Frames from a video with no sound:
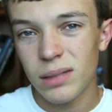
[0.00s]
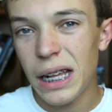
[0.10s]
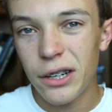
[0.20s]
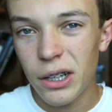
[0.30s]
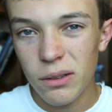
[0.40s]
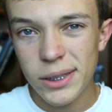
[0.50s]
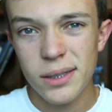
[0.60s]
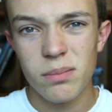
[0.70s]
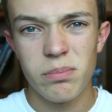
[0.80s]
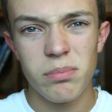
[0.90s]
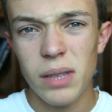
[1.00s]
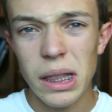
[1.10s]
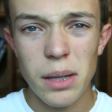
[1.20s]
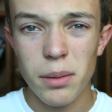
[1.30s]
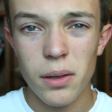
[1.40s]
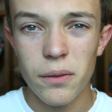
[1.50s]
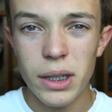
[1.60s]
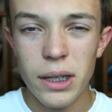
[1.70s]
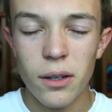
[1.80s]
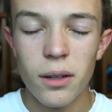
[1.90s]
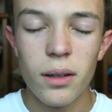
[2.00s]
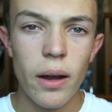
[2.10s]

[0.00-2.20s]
I don't know. It's not that big of a deal.